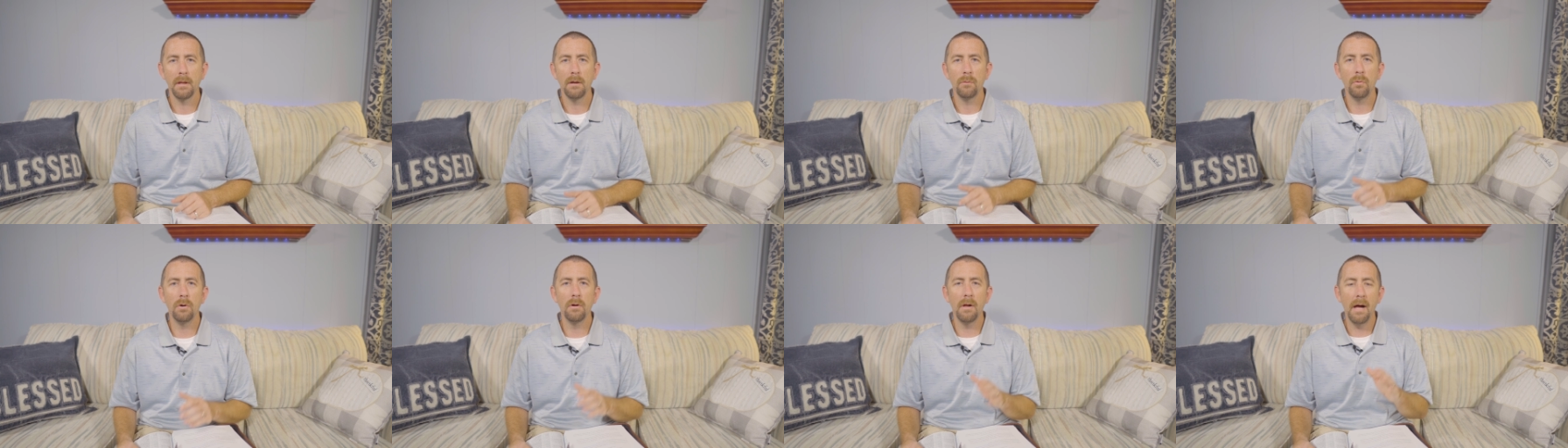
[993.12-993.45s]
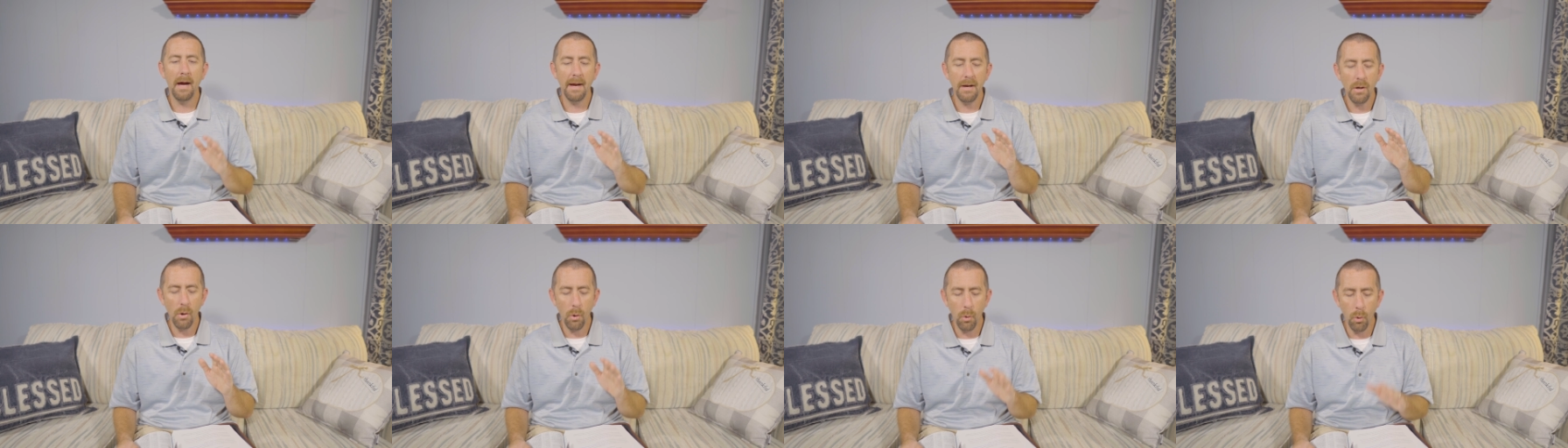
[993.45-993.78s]
Well,
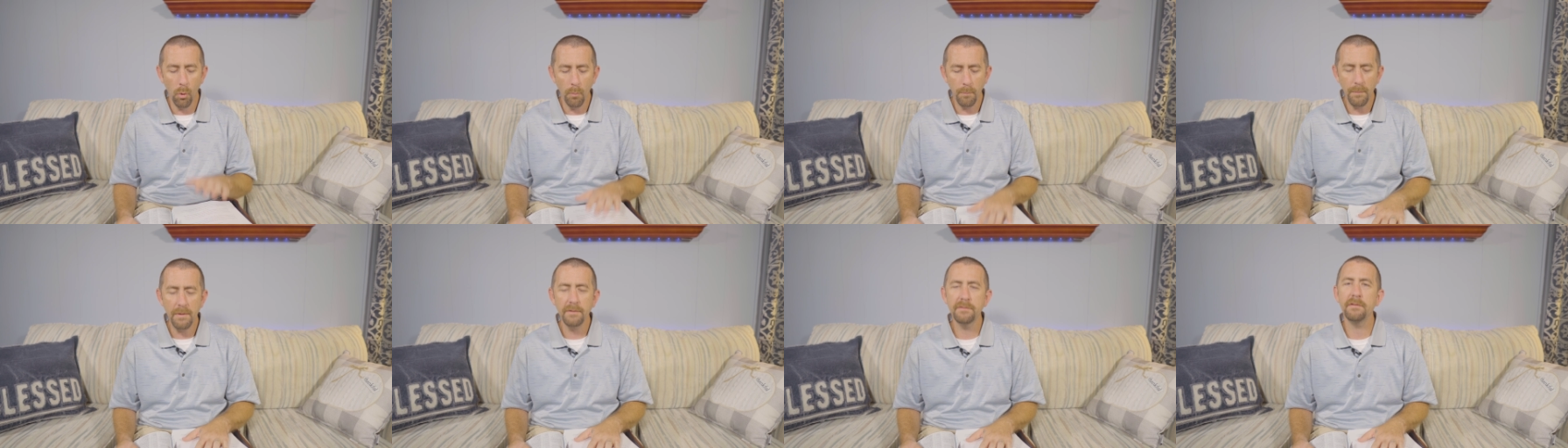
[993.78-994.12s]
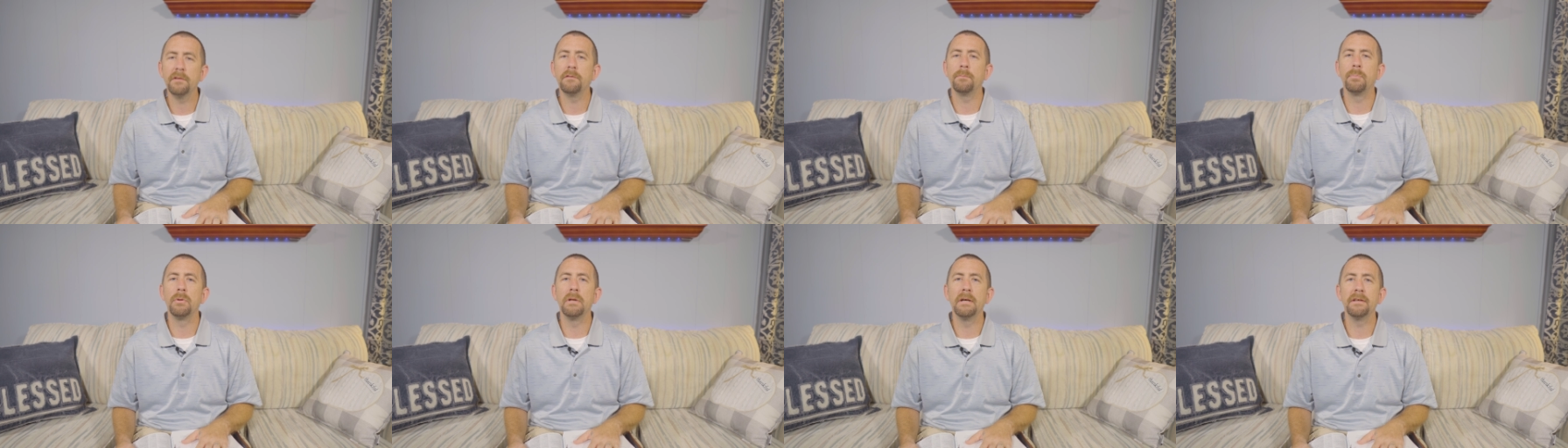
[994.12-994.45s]
I hope this
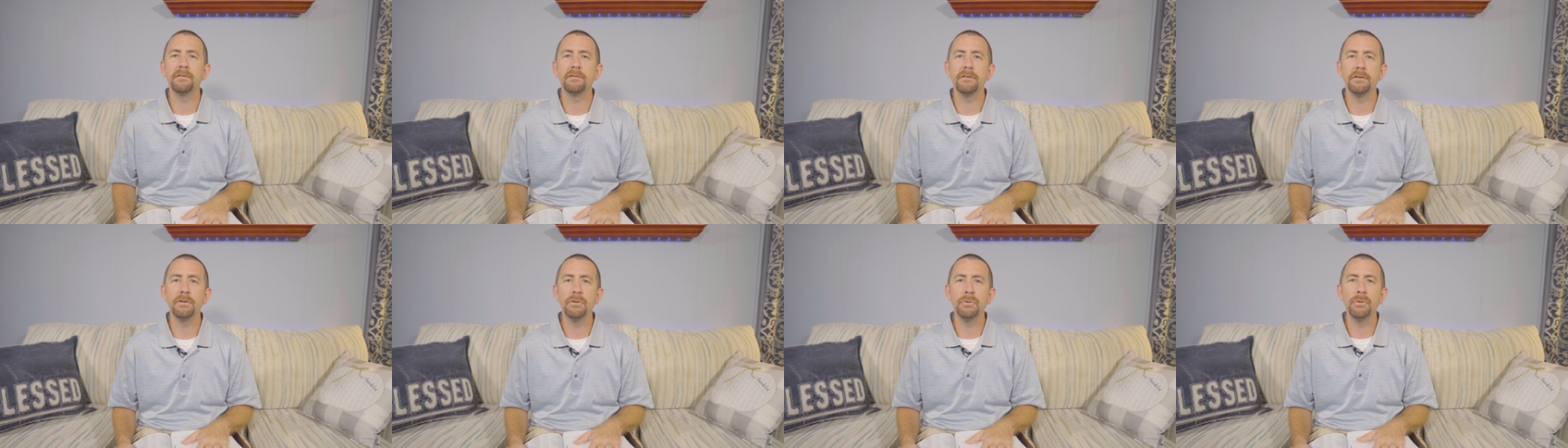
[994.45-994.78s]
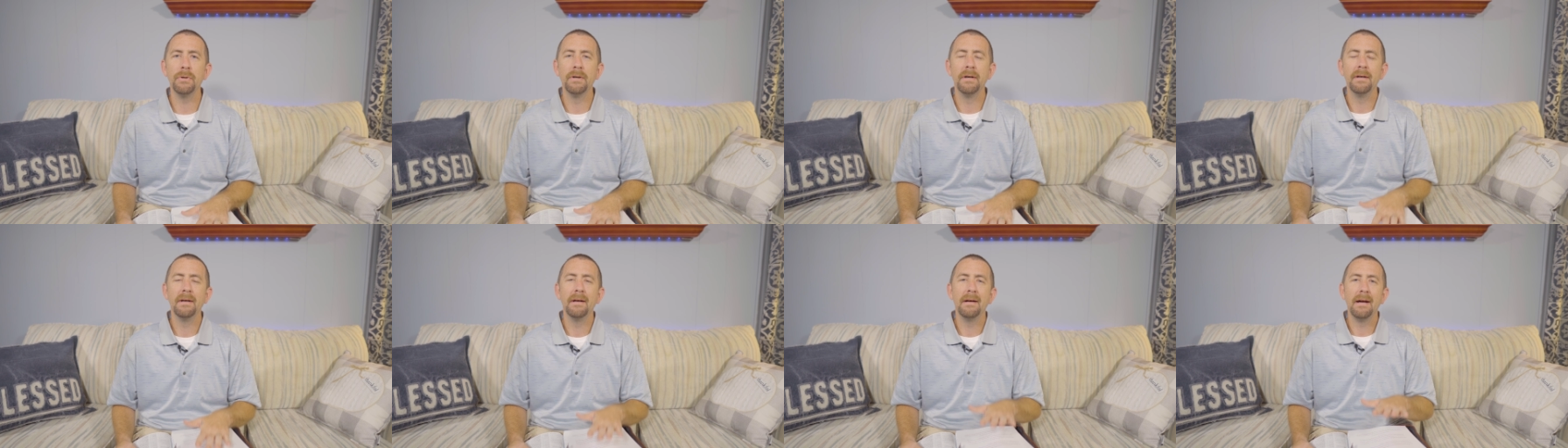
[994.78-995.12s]
has blessed
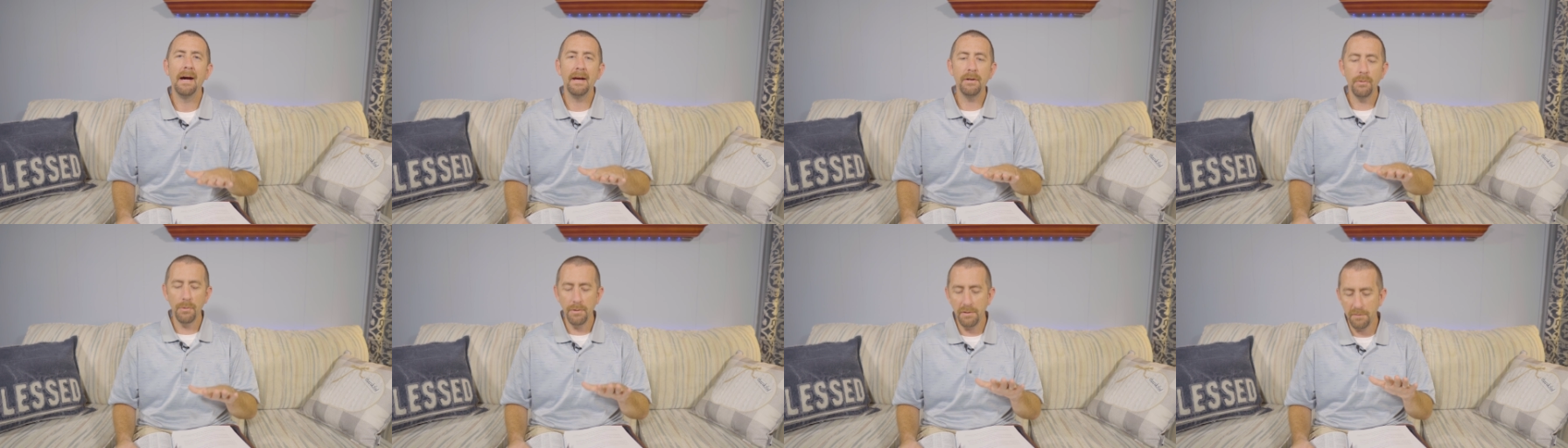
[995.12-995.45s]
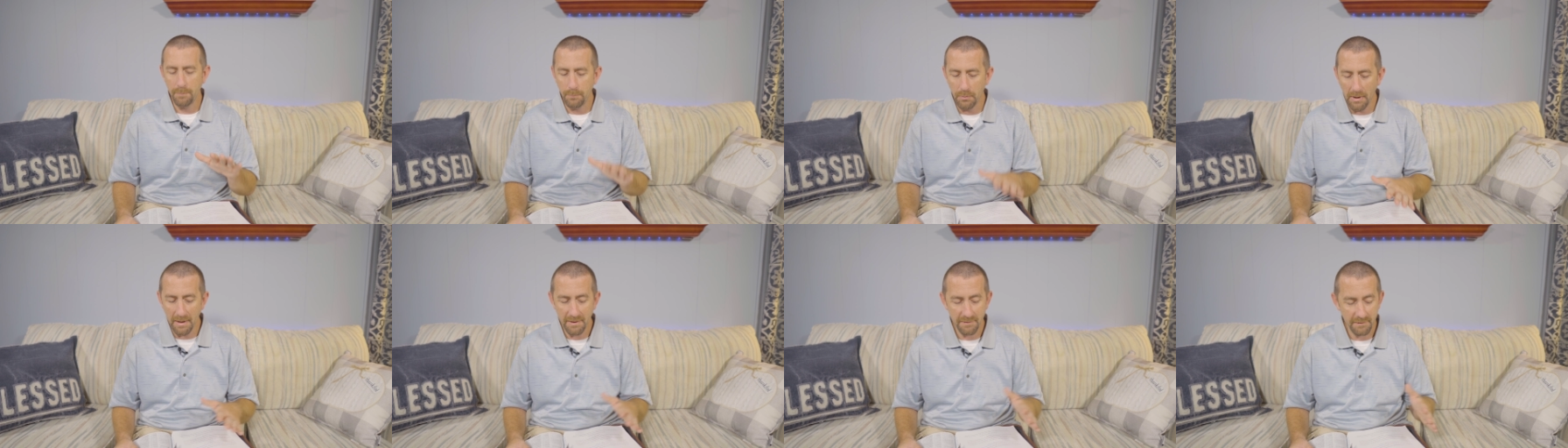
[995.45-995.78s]
you. I know it
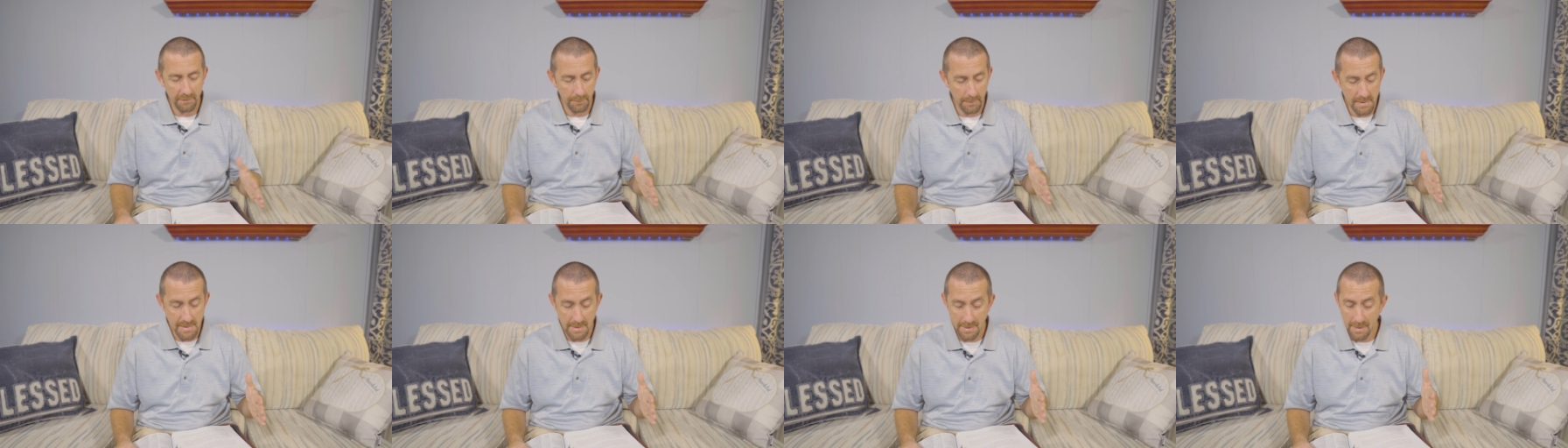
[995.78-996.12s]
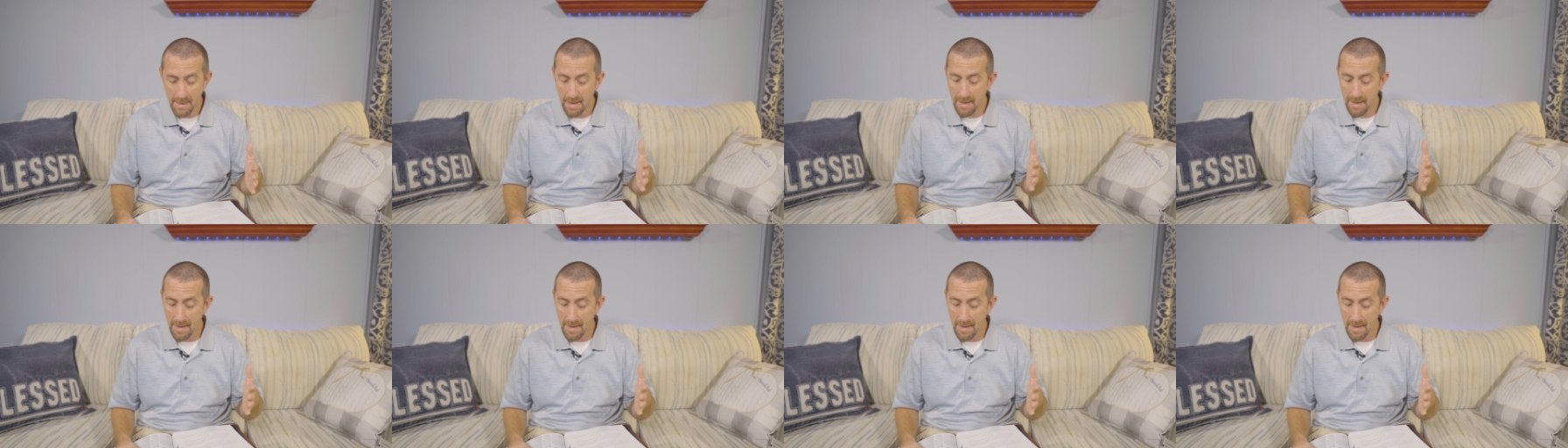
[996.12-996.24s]
has blessed me.